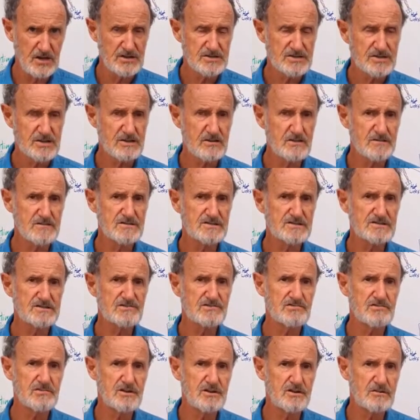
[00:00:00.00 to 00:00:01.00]
So if she's
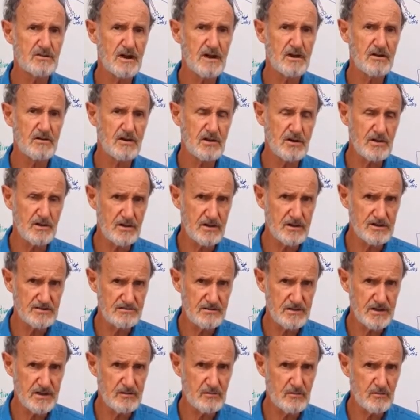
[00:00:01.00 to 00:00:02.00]
trying to
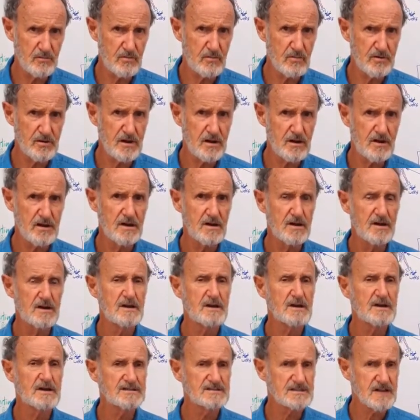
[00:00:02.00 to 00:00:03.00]
alkalise with that water,
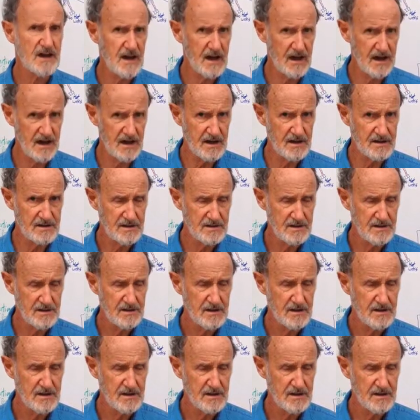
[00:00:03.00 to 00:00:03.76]
it's hard.